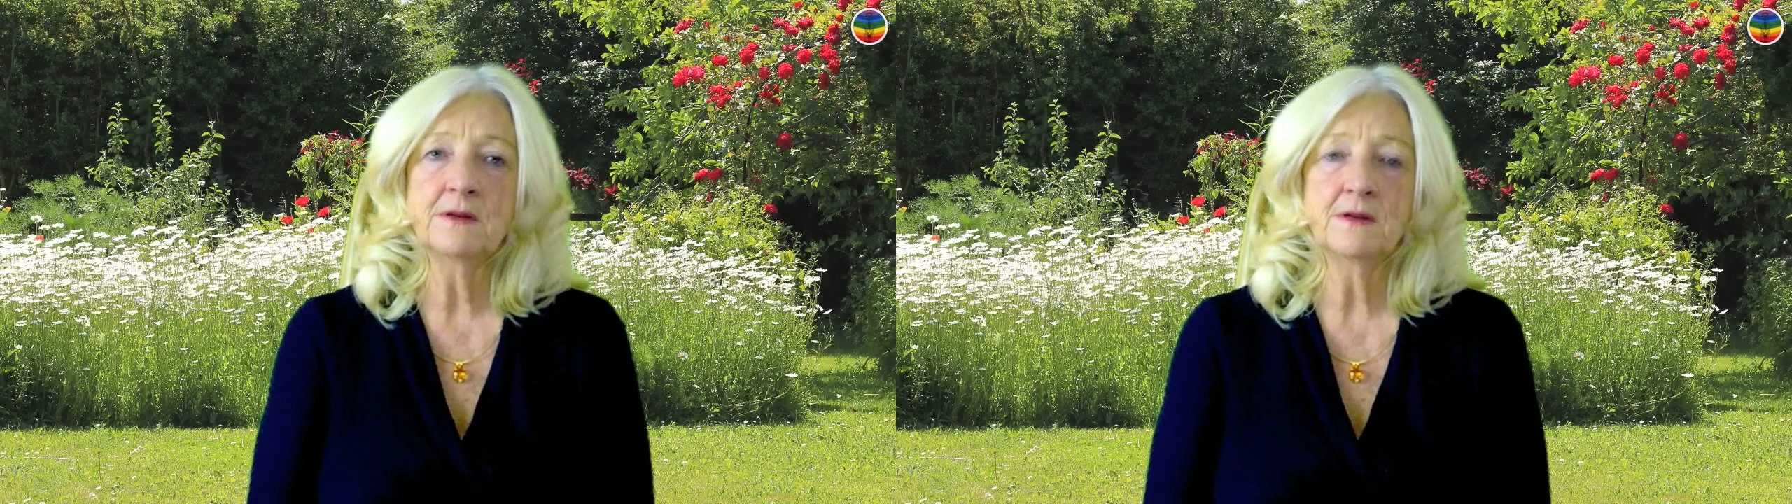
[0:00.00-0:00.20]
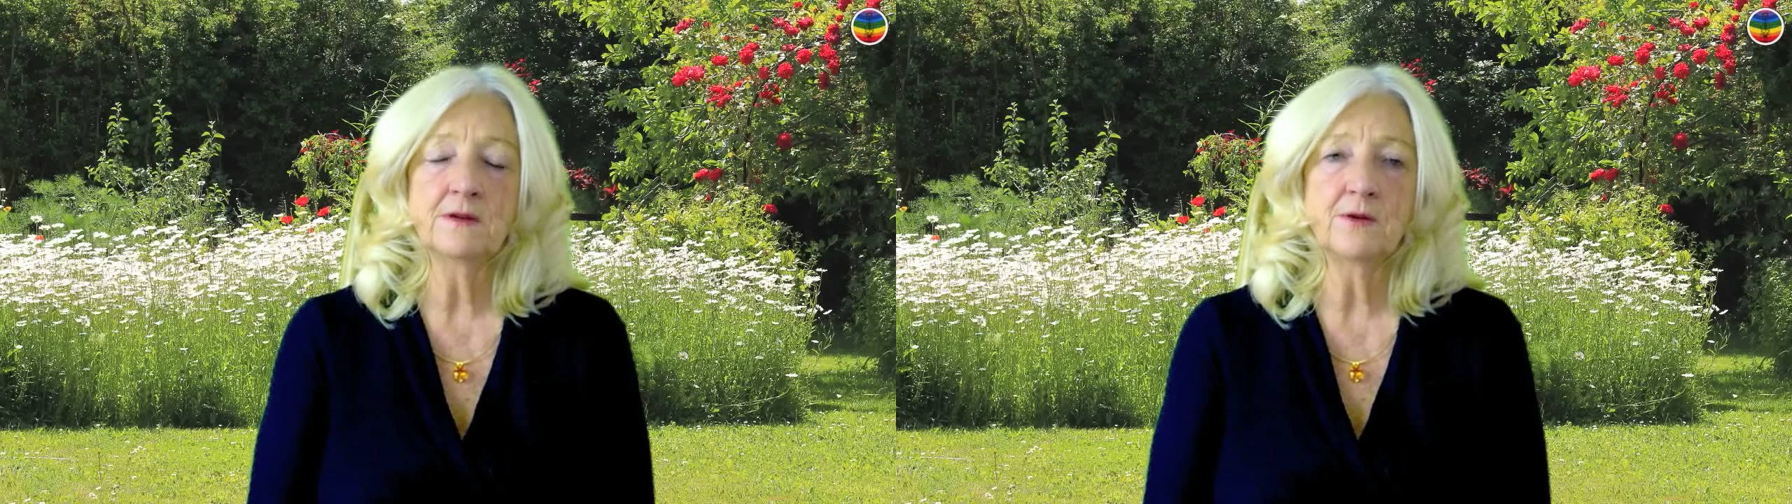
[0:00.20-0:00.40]

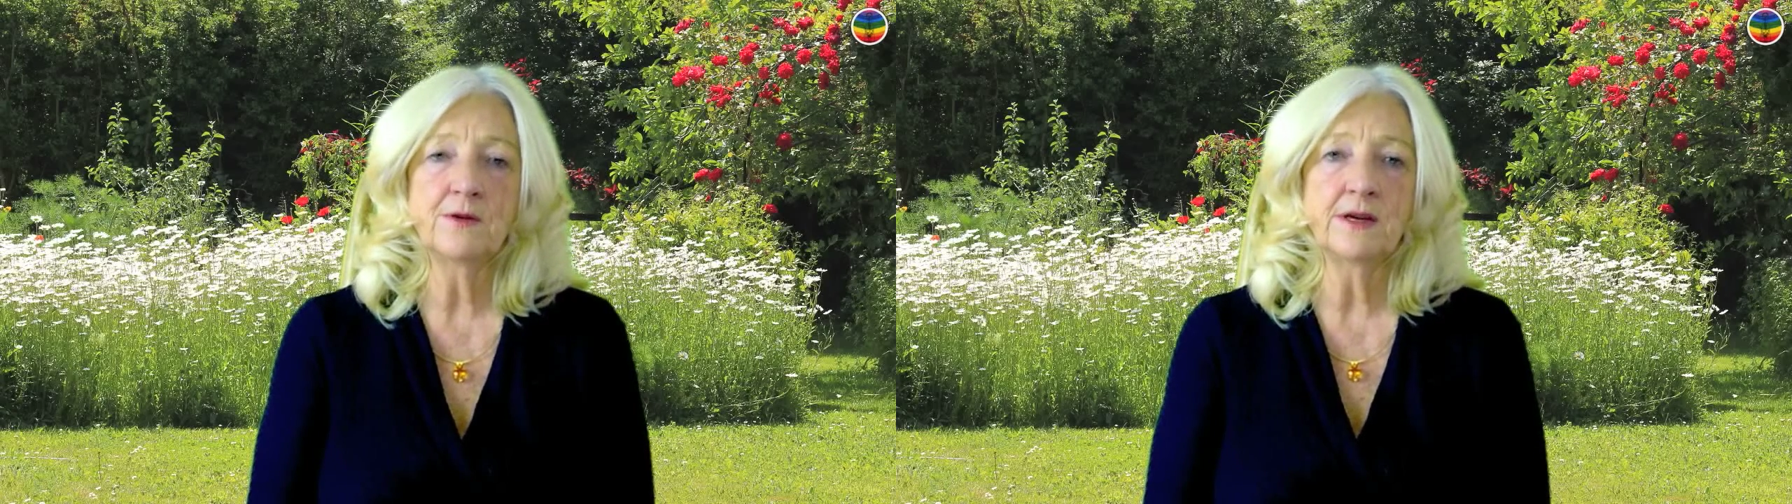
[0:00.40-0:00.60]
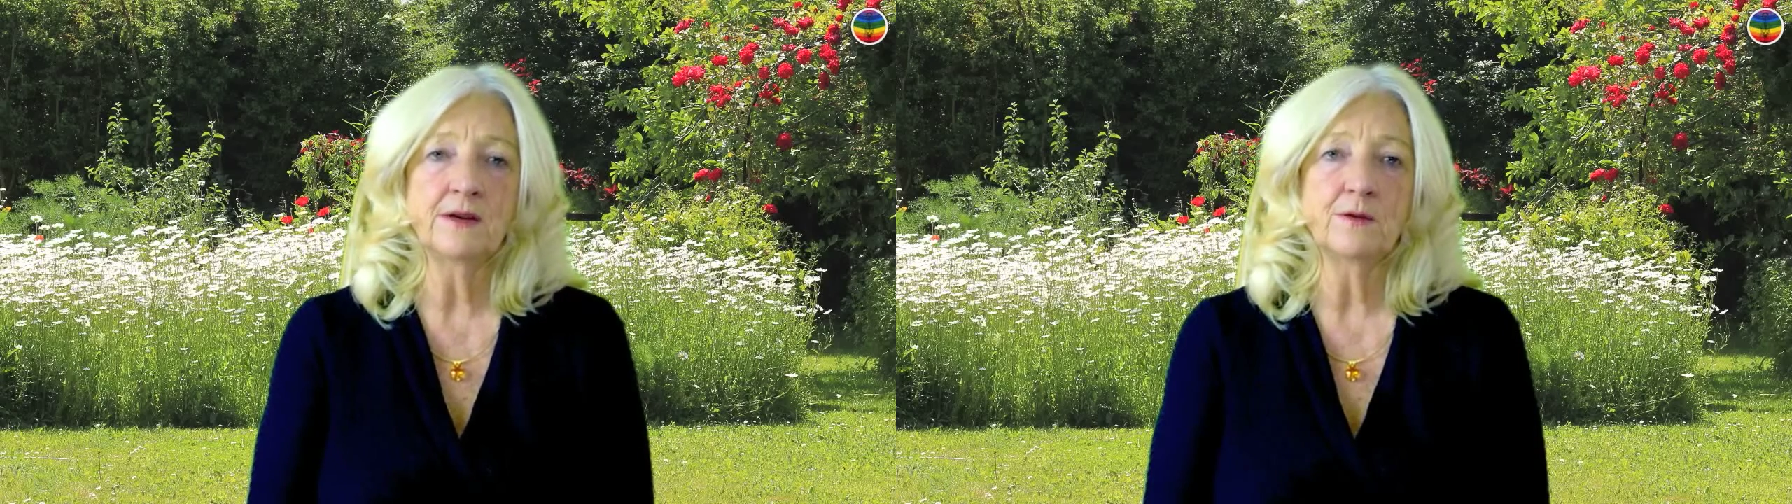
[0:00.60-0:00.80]
that's on
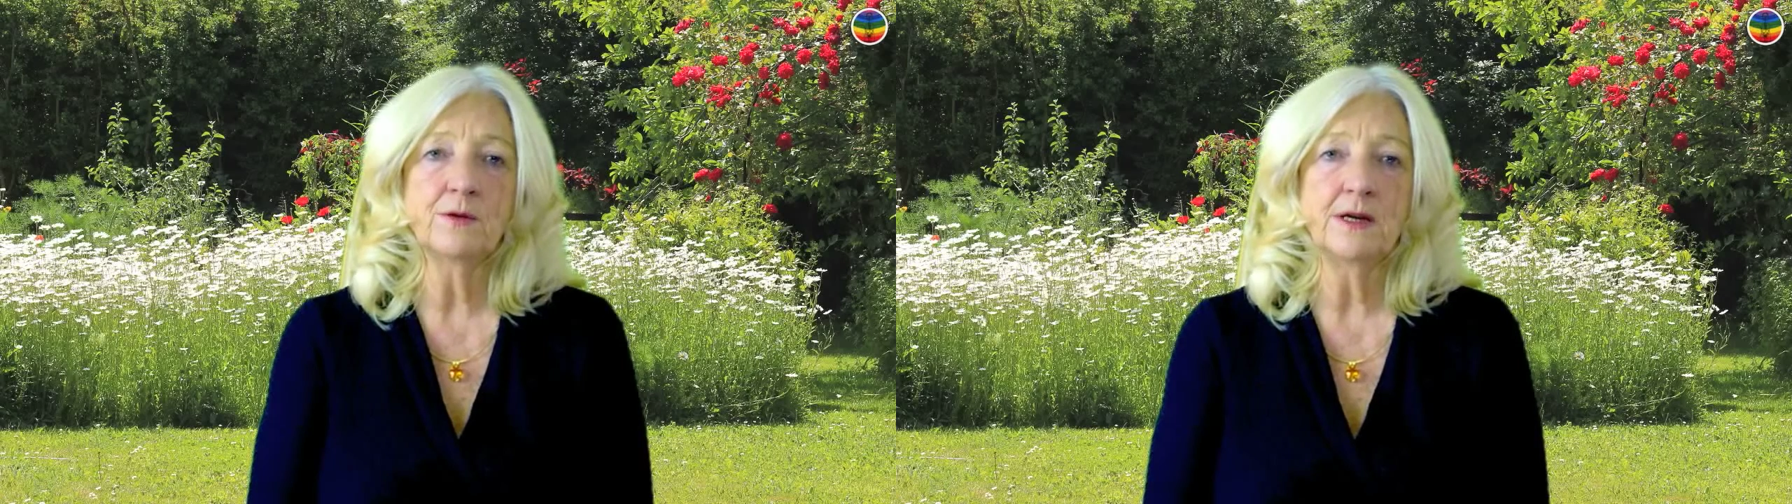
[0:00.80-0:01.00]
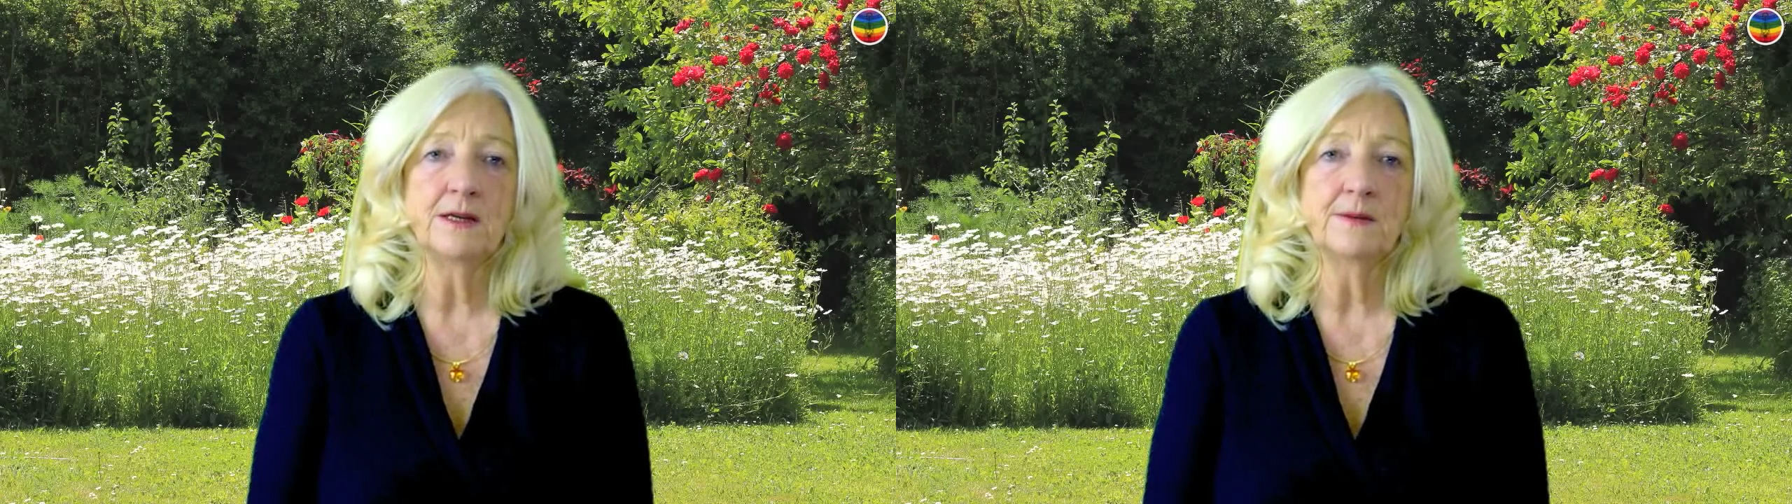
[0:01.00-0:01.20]
the
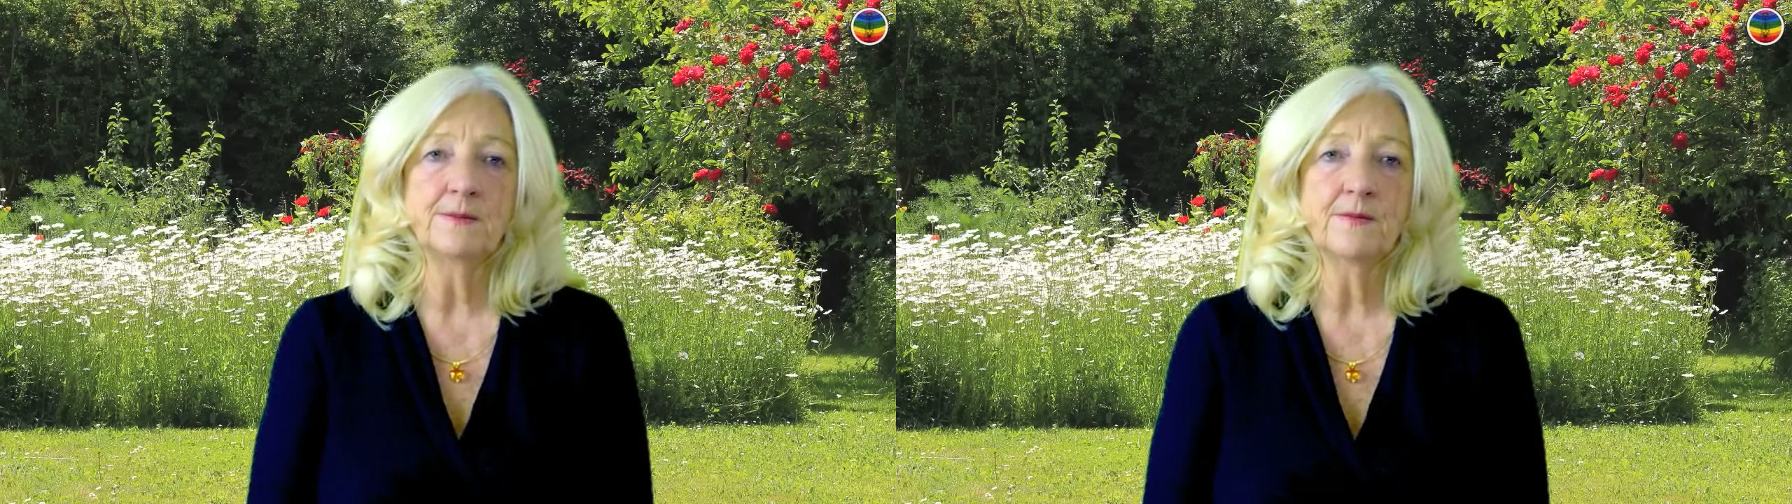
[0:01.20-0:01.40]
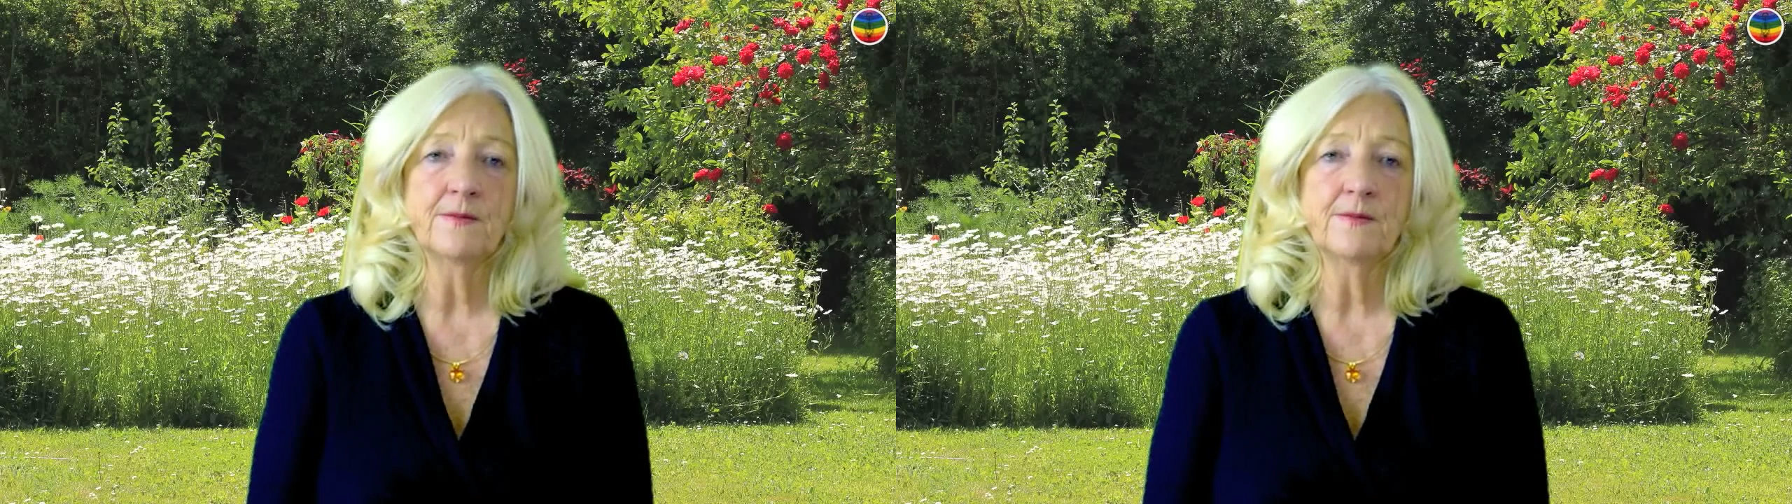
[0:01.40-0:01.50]
increase.